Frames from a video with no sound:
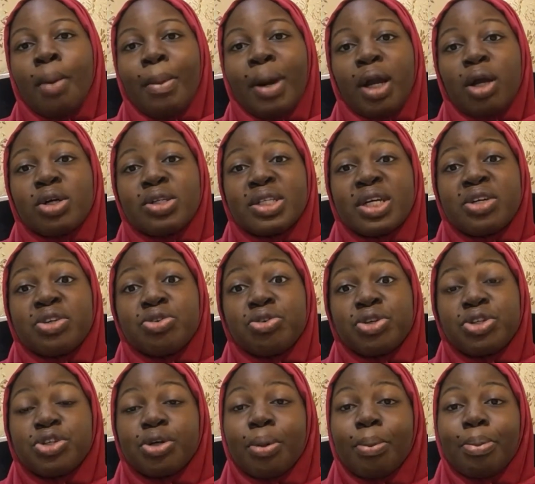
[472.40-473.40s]

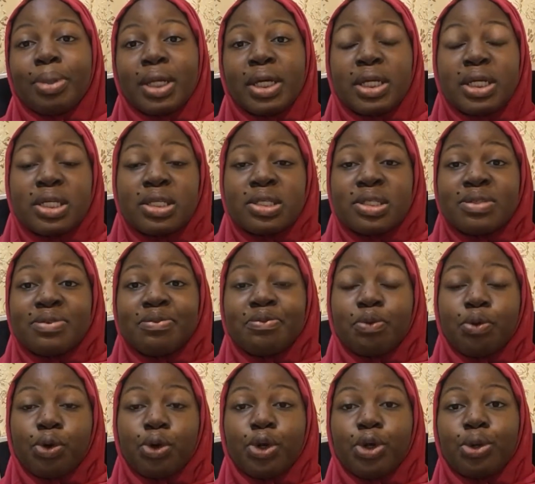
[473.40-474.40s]
playlist
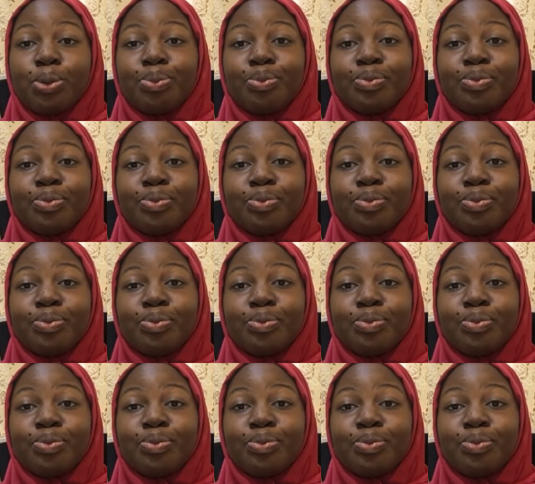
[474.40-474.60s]
for